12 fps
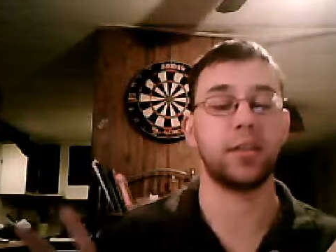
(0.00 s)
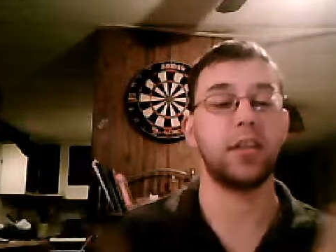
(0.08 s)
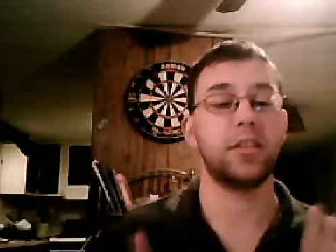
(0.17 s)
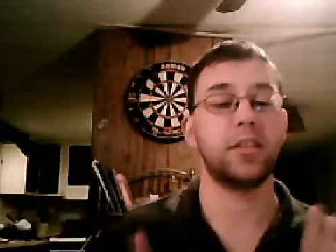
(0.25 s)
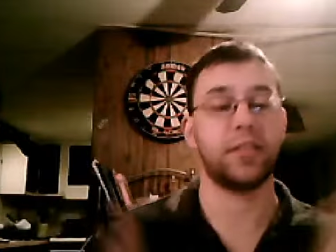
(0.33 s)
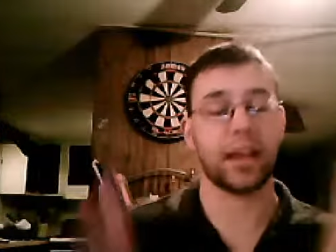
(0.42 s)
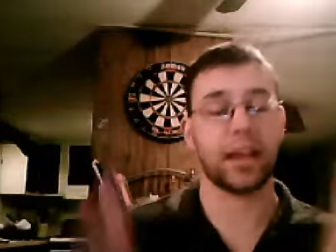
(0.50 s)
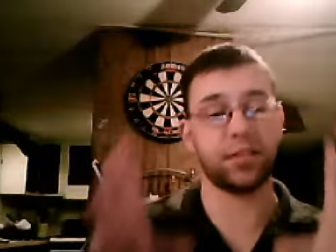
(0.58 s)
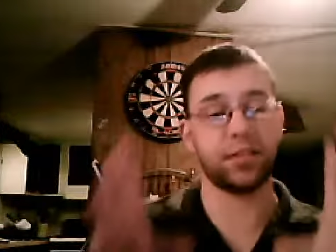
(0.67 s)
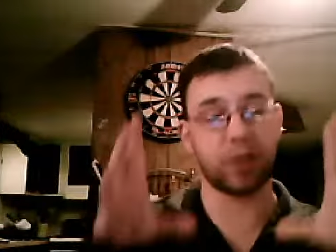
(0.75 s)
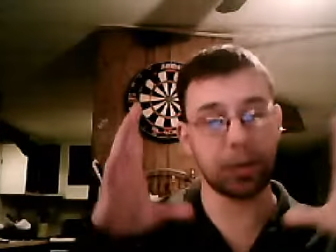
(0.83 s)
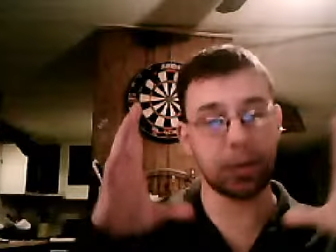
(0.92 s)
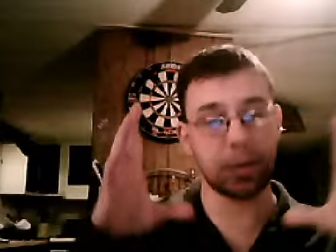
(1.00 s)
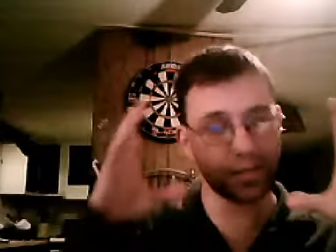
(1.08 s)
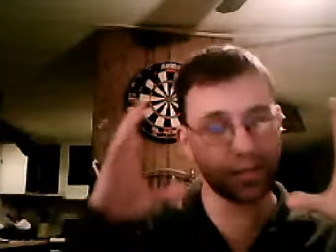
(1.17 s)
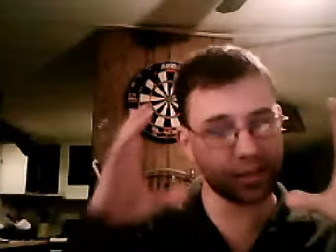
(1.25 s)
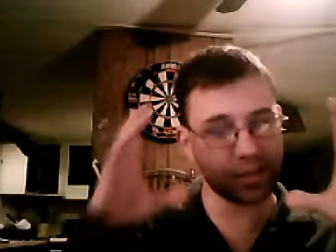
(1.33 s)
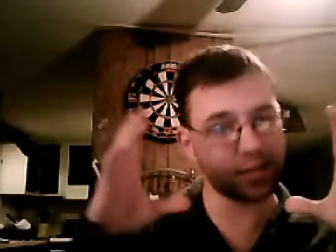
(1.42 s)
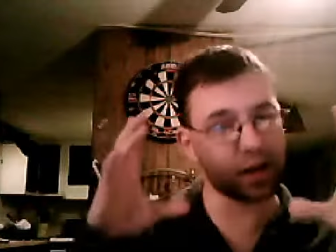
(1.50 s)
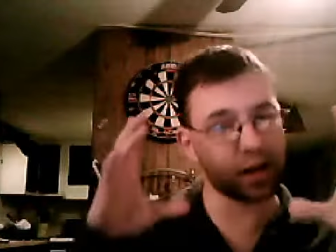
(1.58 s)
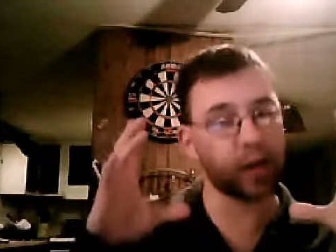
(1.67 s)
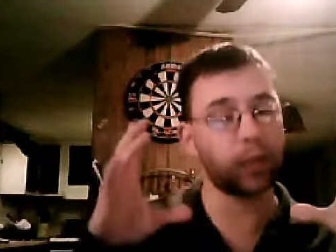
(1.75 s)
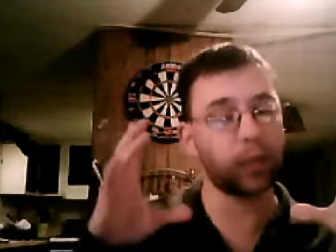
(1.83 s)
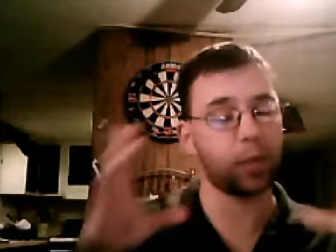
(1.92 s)
So that is going to be your
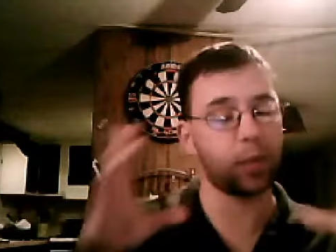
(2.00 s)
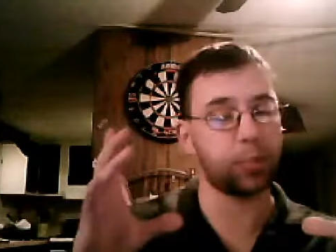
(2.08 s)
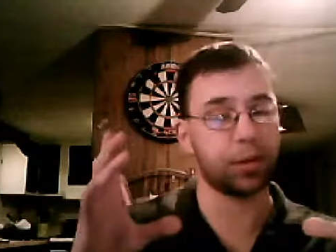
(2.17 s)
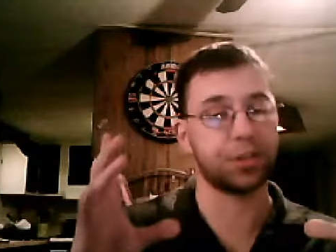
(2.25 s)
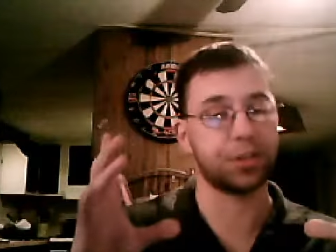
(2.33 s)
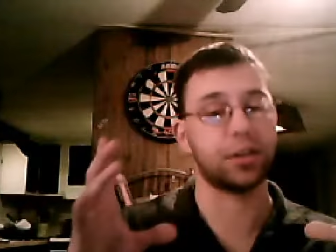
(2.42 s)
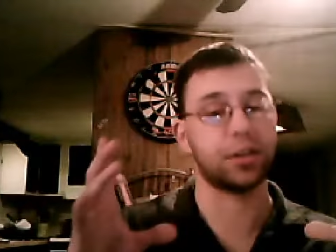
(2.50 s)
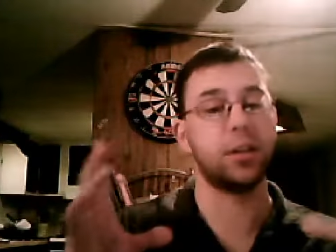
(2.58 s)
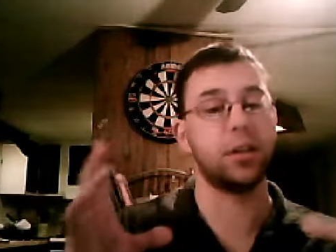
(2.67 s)
systolic blood pressure.